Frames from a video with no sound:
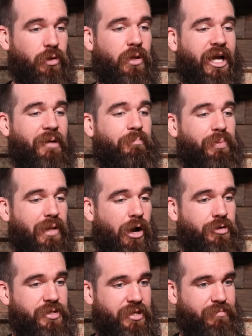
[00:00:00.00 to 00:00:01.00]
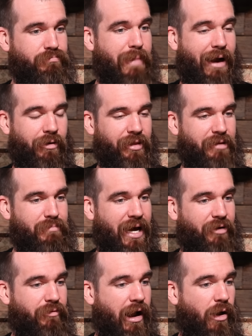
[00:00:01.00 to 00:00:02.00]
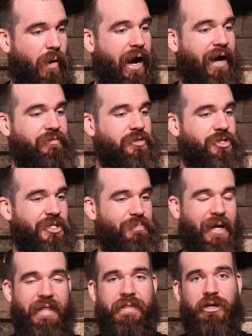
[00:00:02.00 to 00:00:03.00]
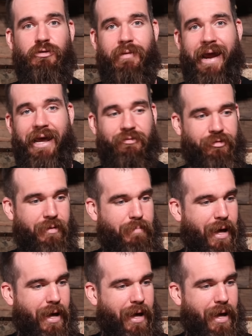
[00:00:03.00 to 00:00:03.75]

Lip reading: You look like a bloated Marilyn Monroe after she's been in the ground for a